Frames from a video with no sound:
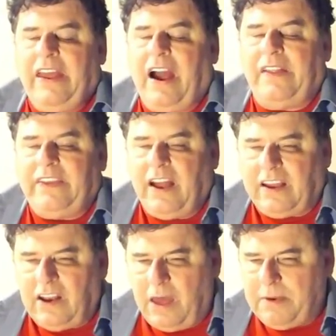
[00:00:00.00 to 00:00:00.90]
On the
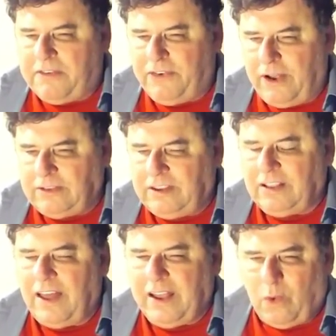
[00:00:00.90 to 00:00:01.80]
economic front,
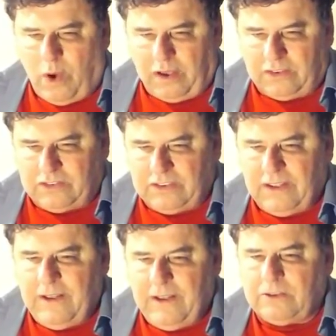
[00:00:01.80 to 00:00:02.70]
likewise,
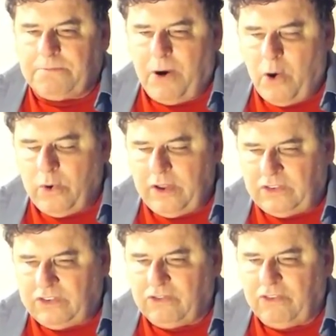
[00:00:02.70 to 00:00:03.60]
his
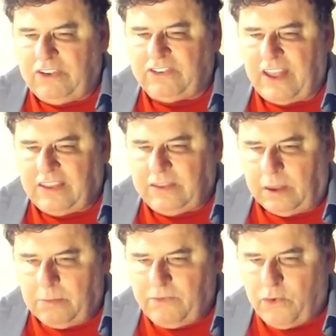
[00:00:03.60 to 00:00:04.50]
opponents resent
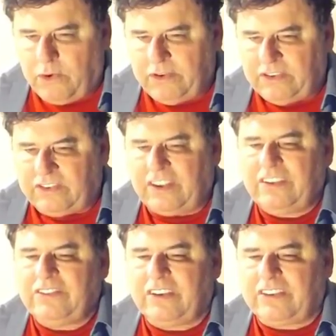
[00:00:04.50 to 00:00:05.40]
him for his
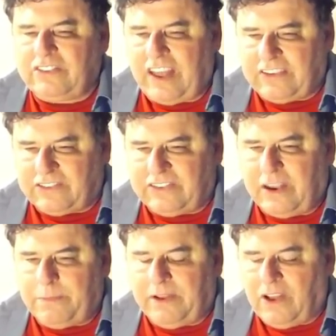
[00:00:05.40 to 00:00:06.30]
success.
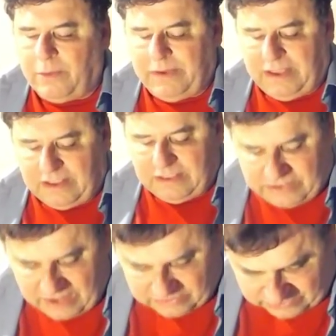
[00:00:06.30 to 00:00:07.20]
They're becoming
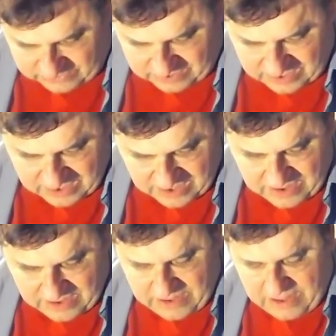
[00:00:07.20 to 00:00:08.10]
incensed.
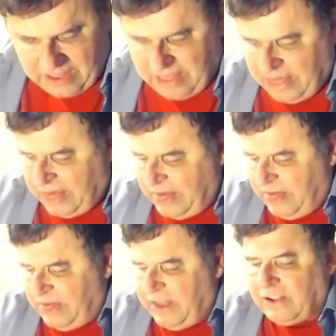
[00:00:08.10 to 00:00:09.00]

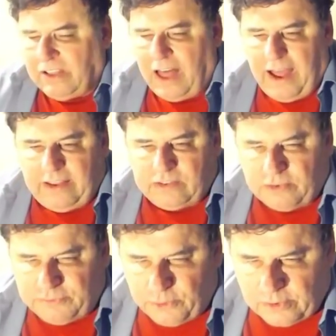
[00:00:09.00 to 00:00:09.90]
Their lies are
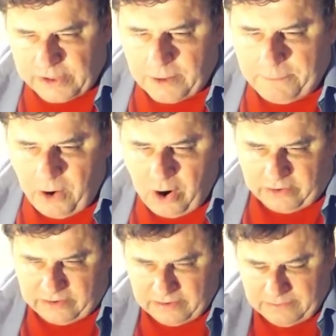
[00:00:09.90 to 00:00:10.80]
falling apart.